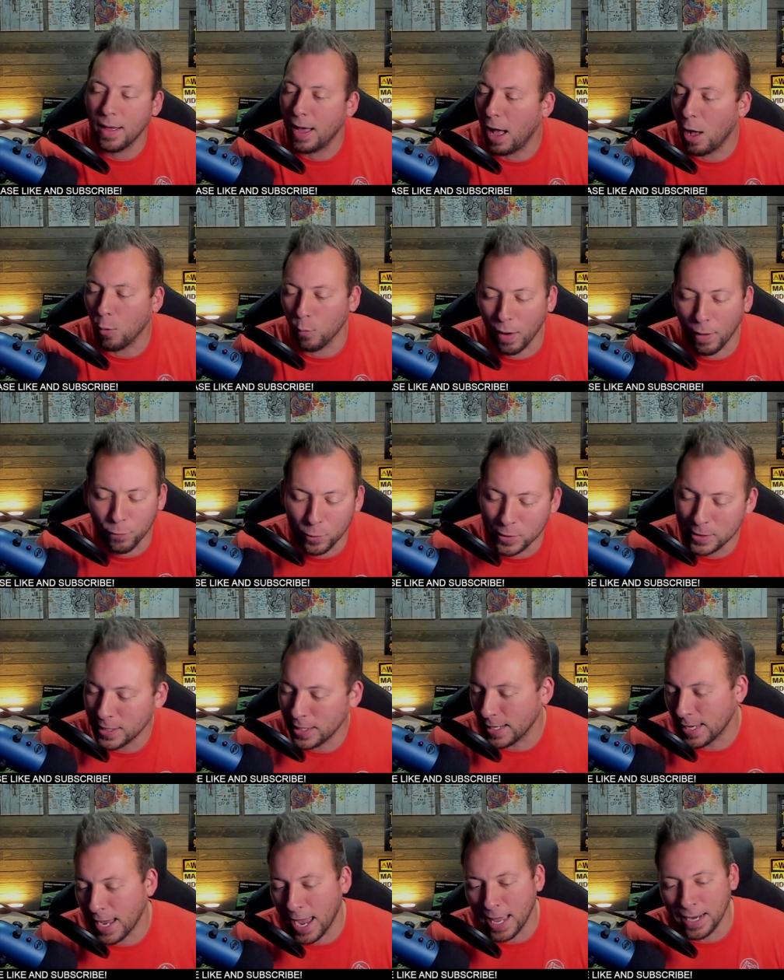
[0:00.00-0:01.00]
I'll reference it
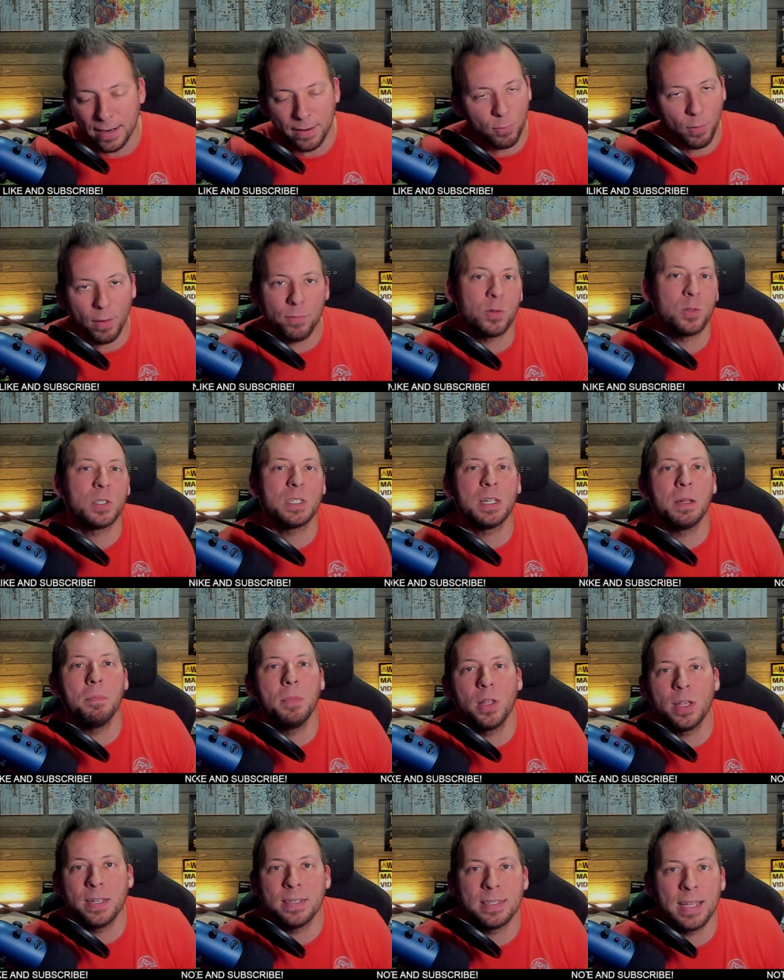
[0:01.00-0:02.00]
again. I've referenced it a
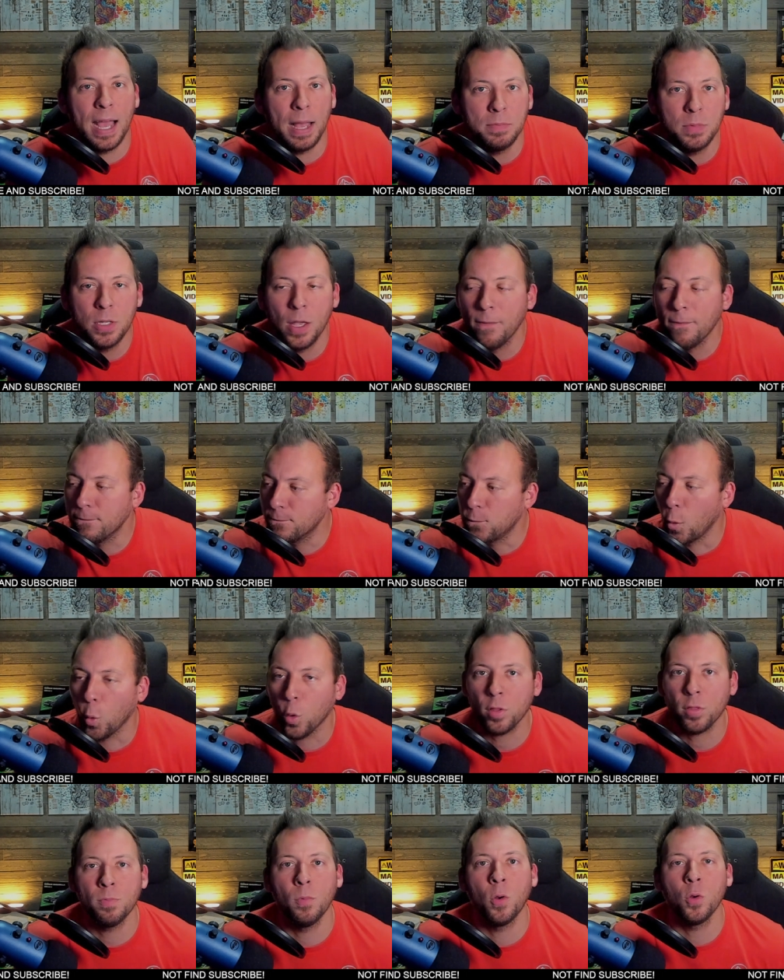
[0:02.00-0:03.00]
million times.
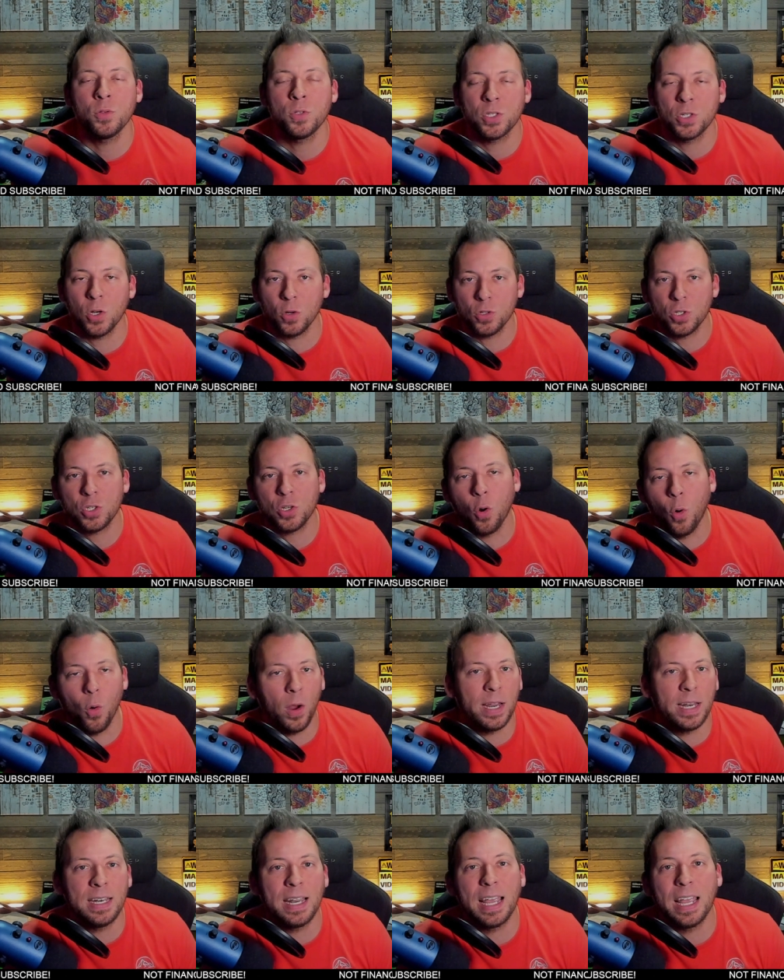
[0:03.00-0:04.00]
Fourth most searched
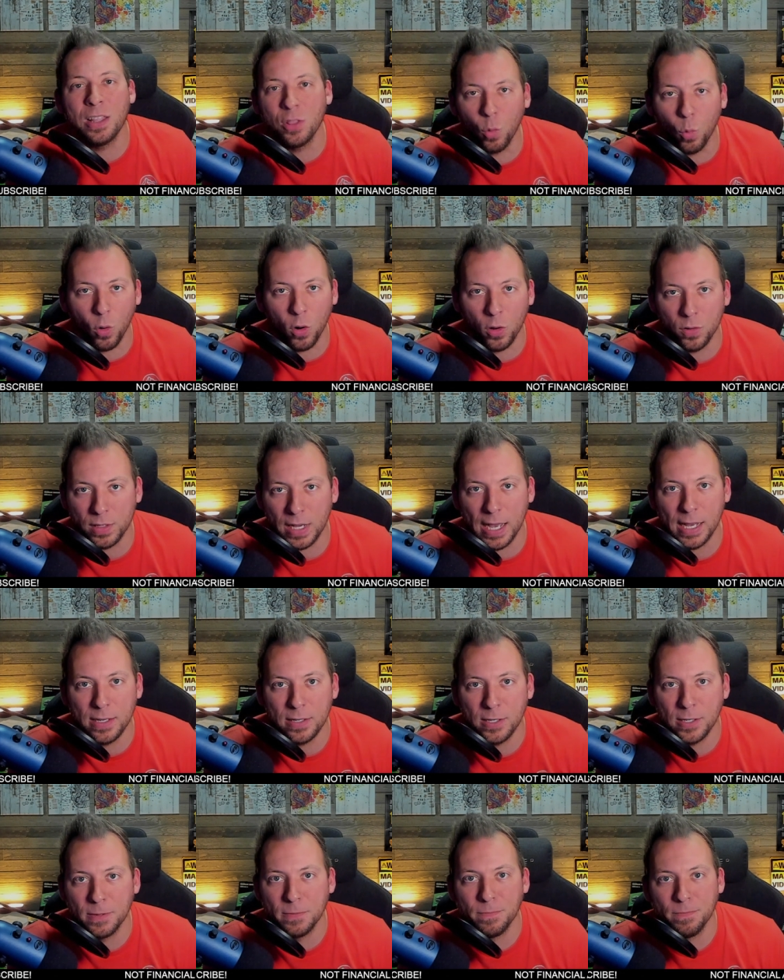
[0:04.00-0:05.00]
coin in the world,
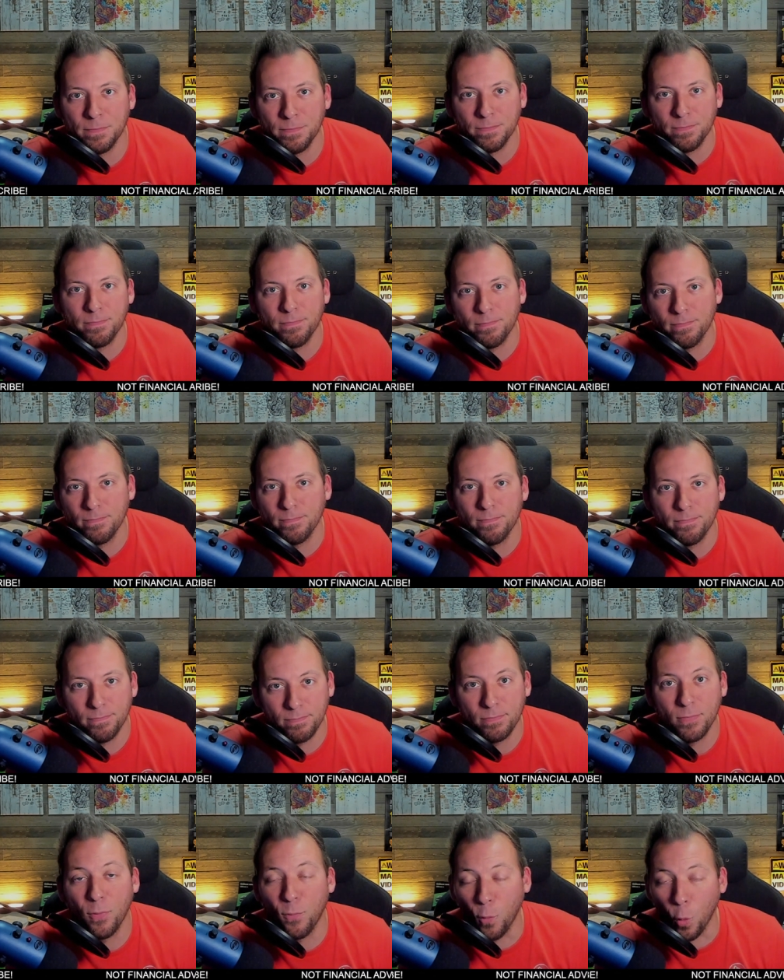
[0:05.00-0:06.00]
guys.
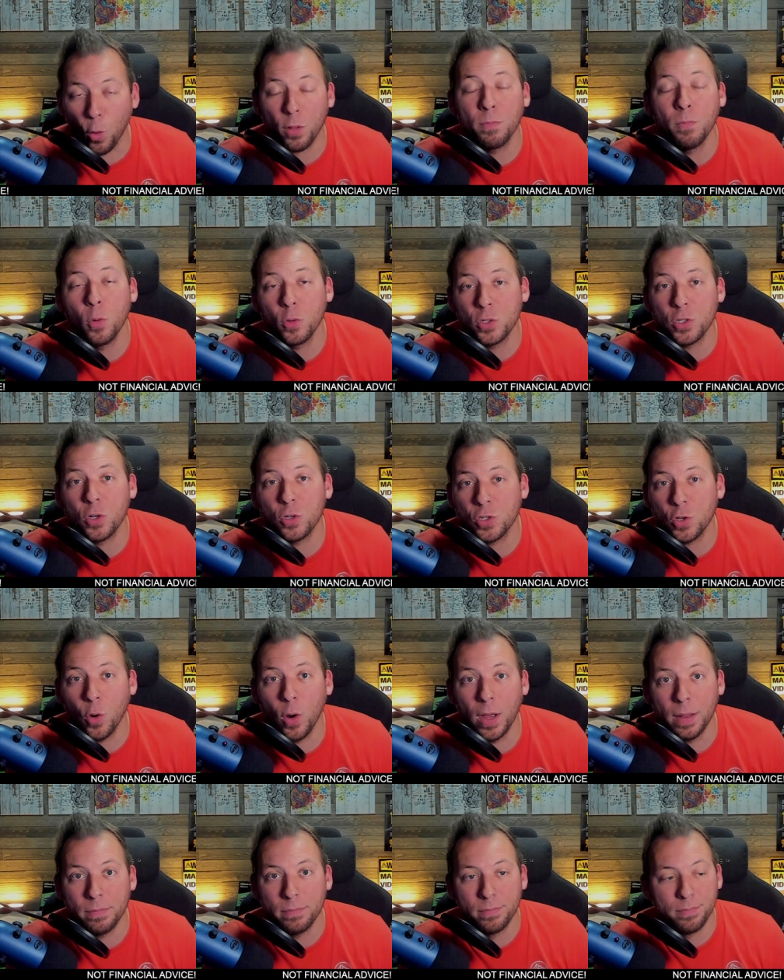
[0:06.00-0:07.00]
Fourth most searched
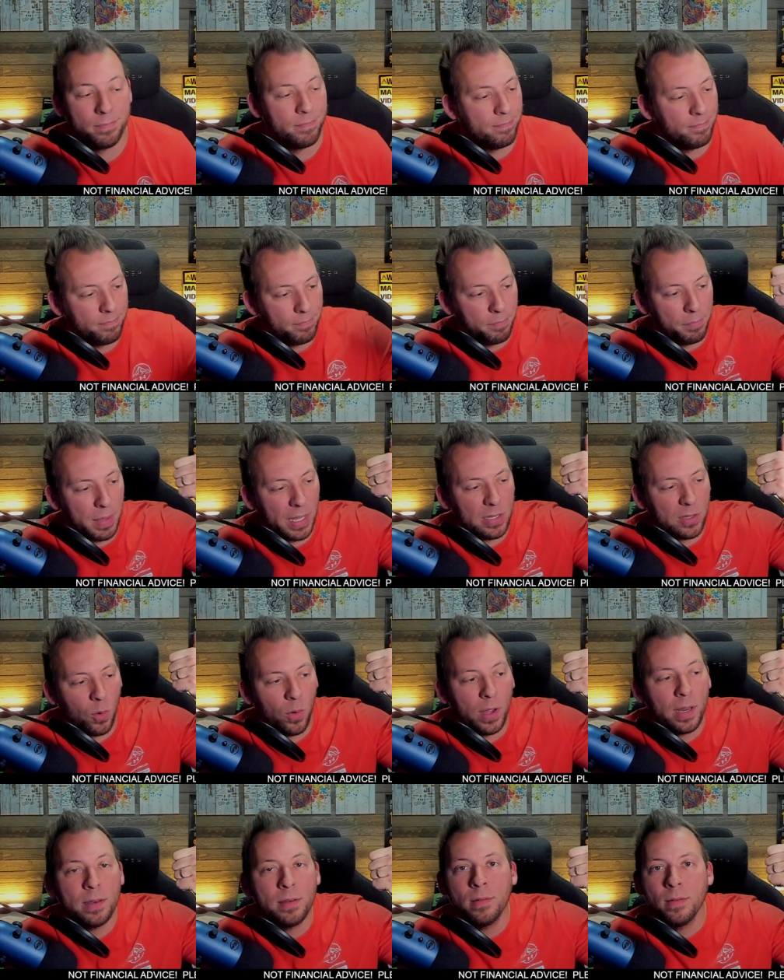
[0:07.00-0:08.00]
coin.
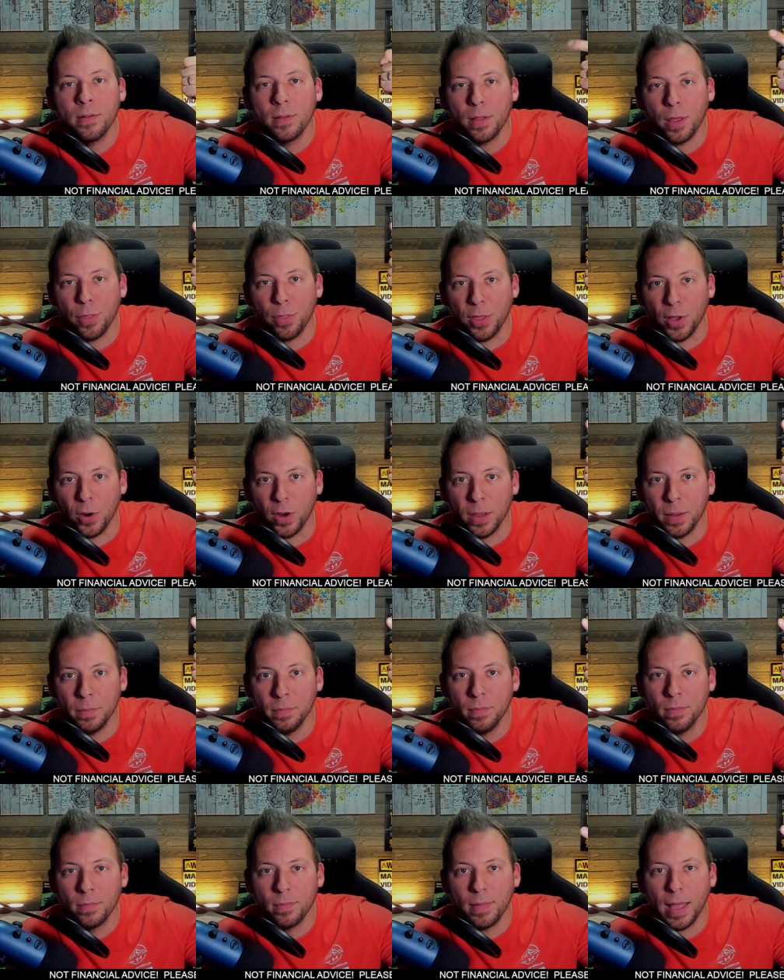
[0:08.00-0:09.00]
Bitcoin,
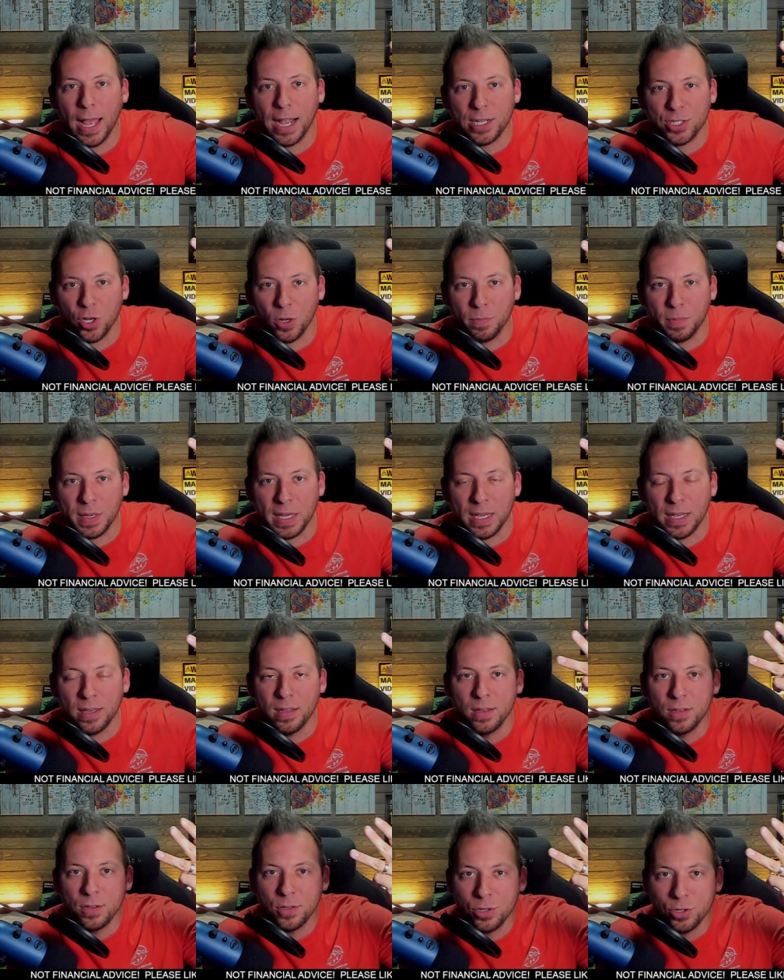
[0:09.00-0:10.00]
Ethereum, XRP,
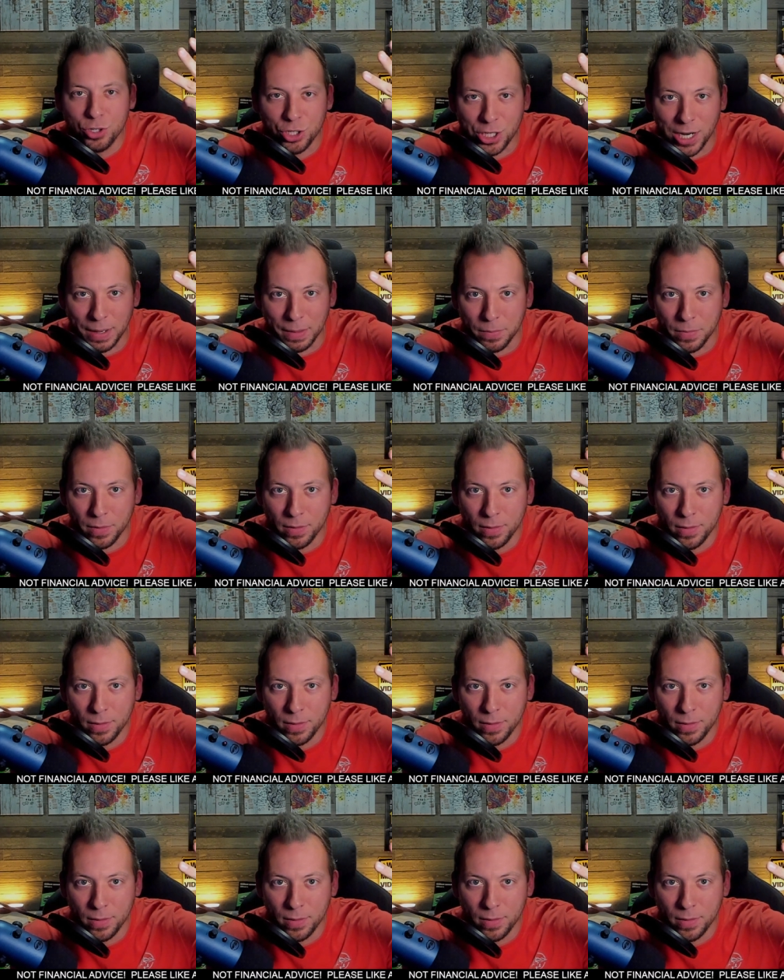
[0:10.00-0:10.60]
SHIB.